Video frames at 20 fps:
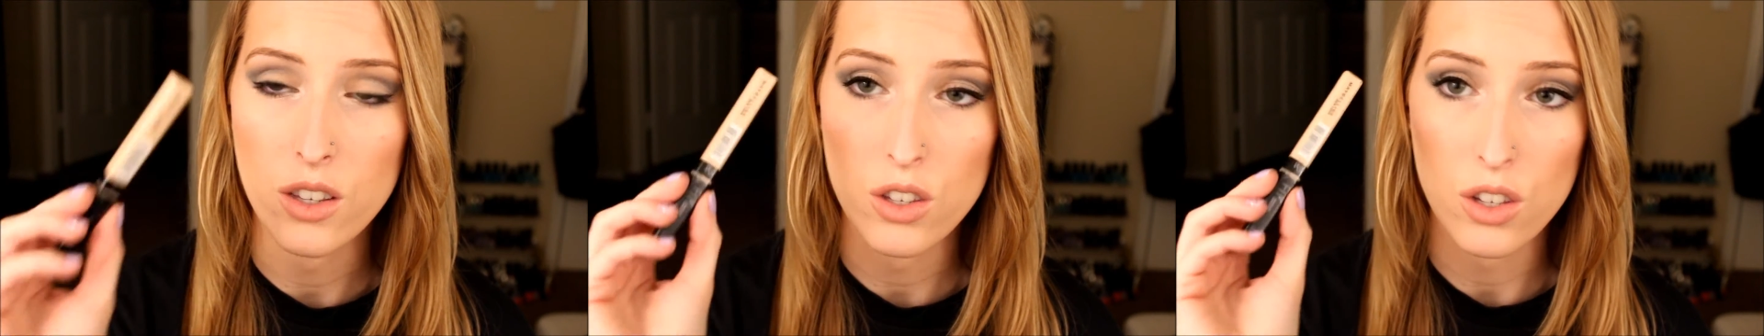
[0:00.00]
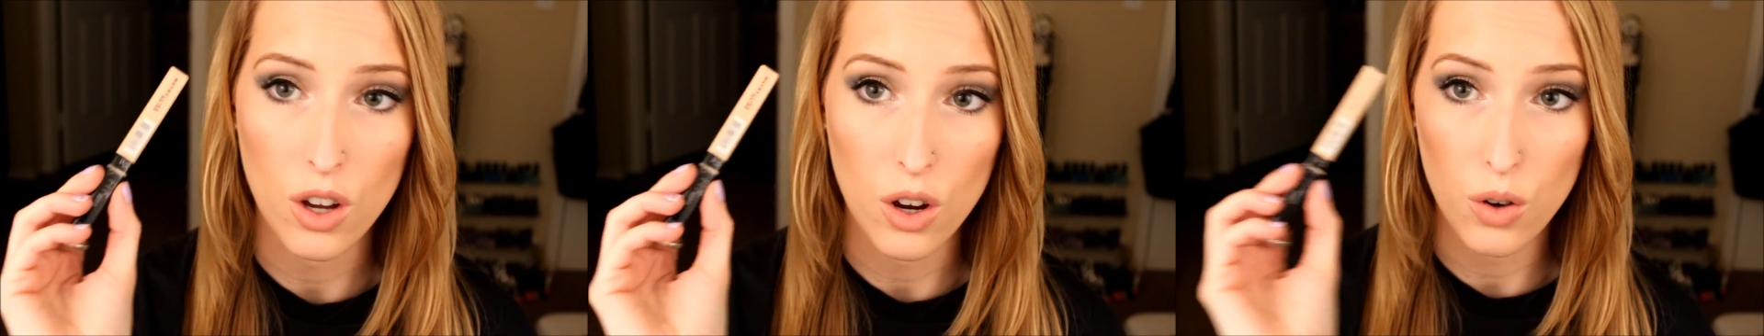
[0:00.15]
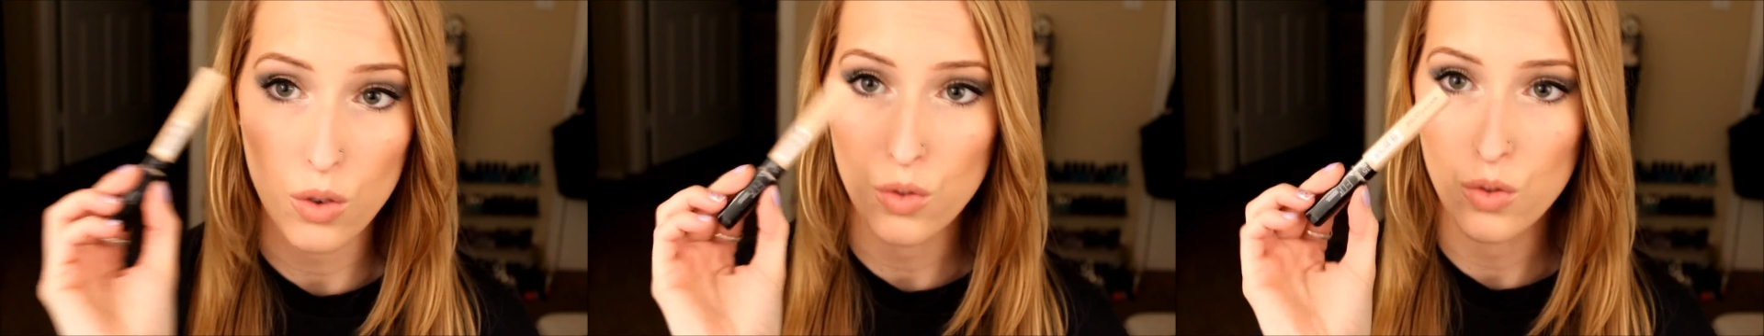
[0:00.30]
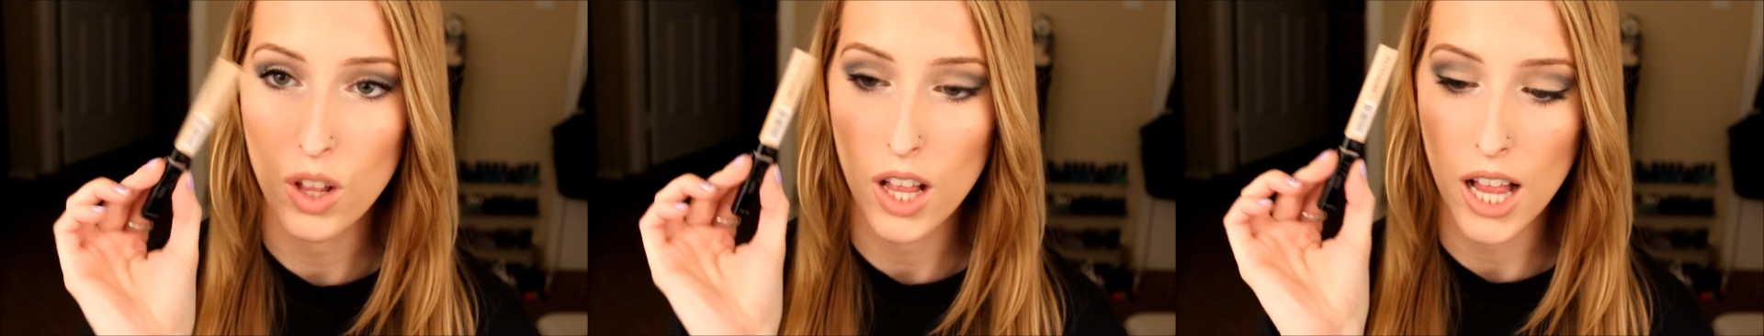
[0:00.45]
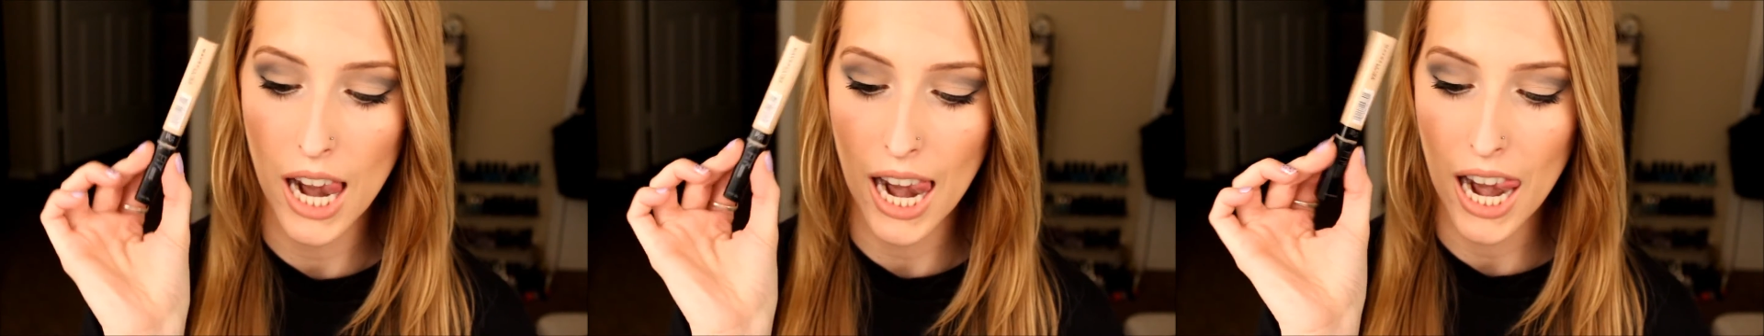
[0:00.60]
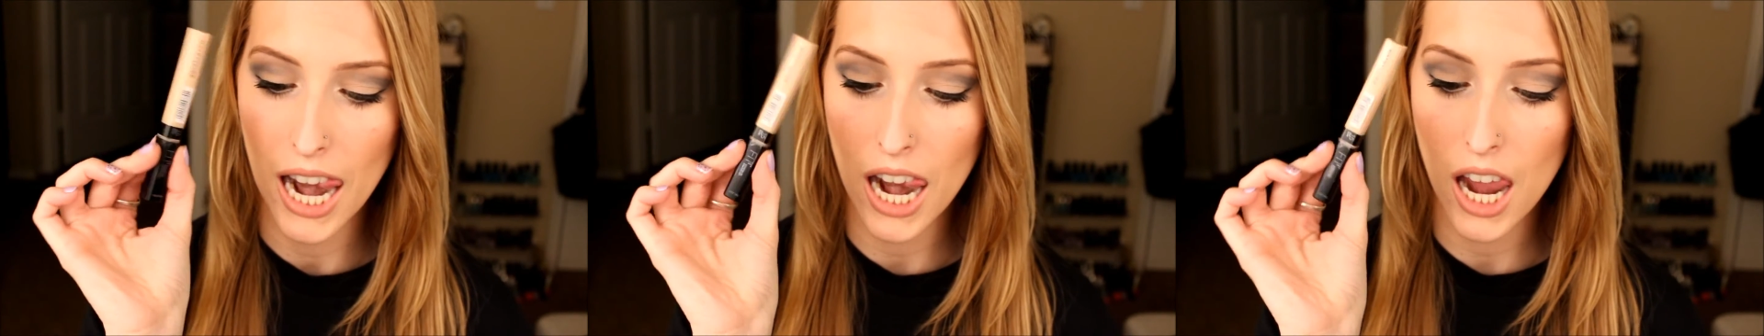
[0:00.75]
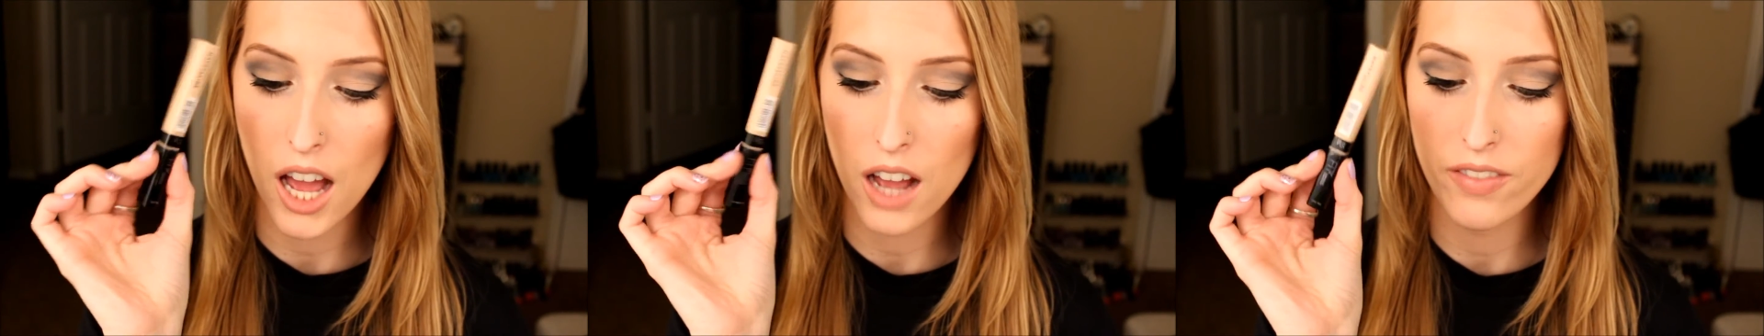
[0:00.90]
So
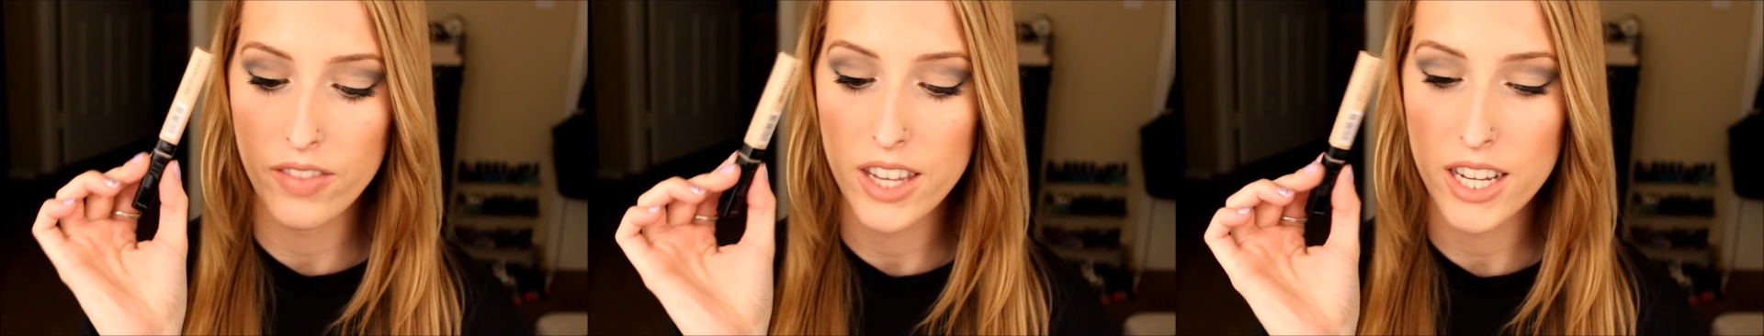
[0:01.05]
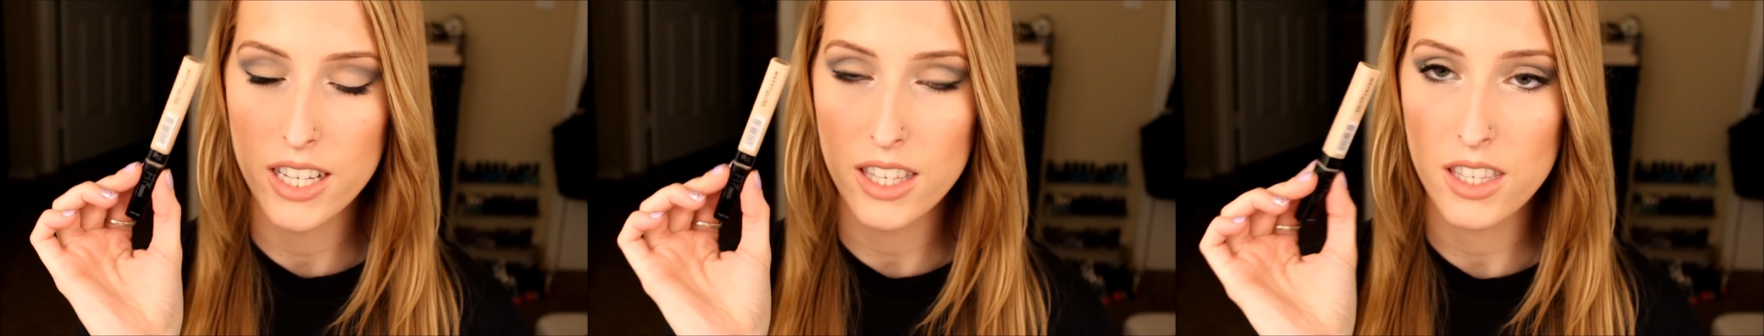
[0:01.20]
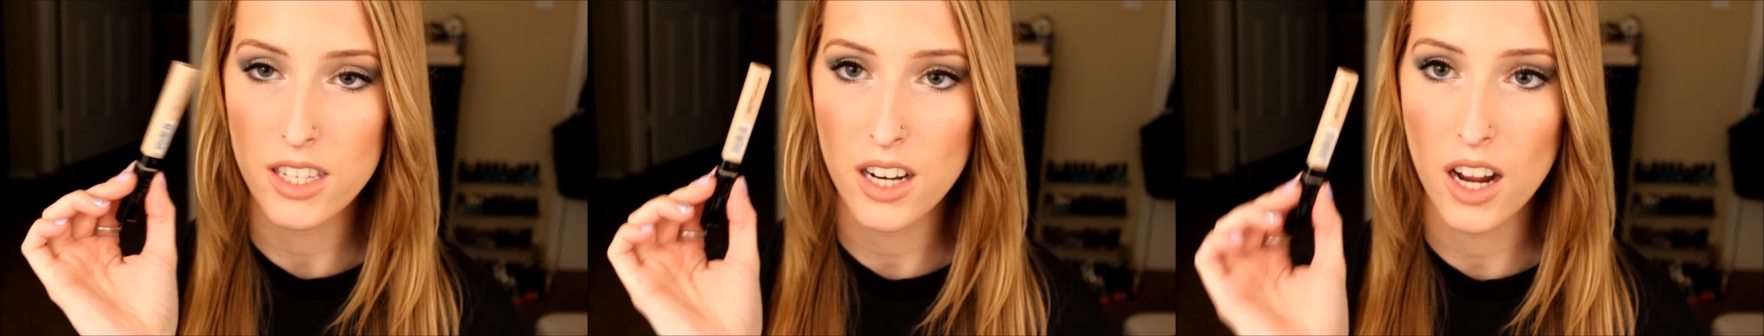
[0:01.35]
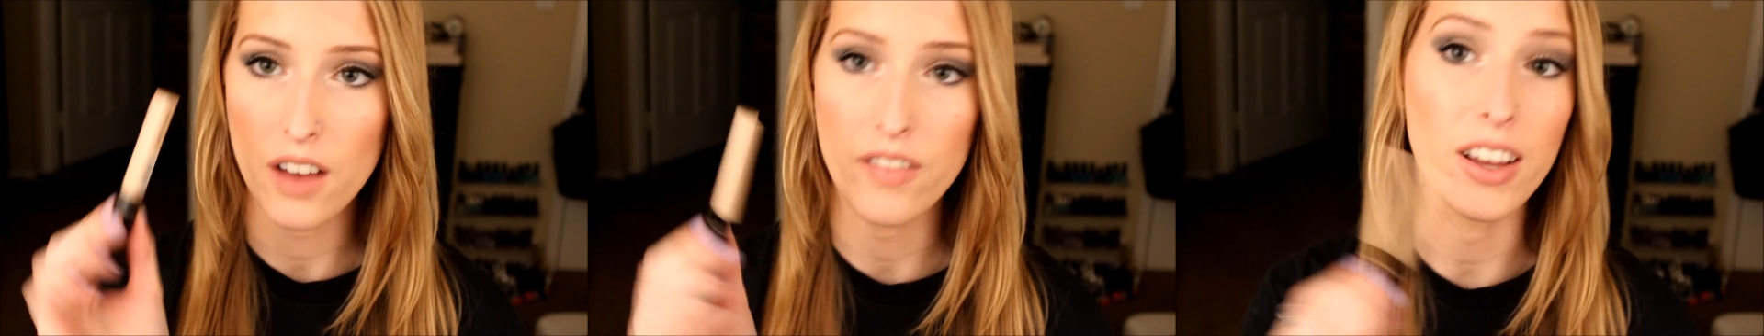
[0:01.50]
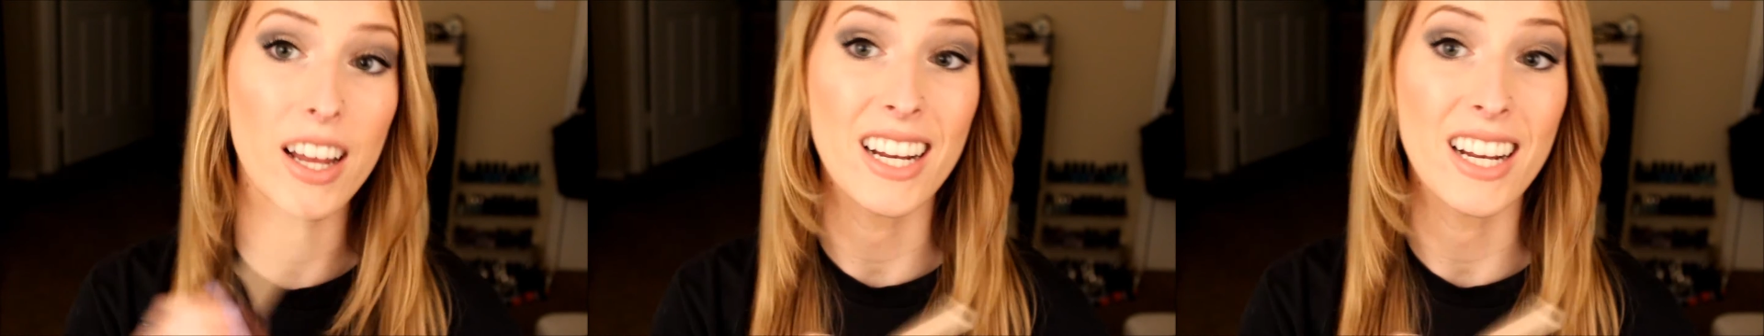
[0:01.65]
love this stuff,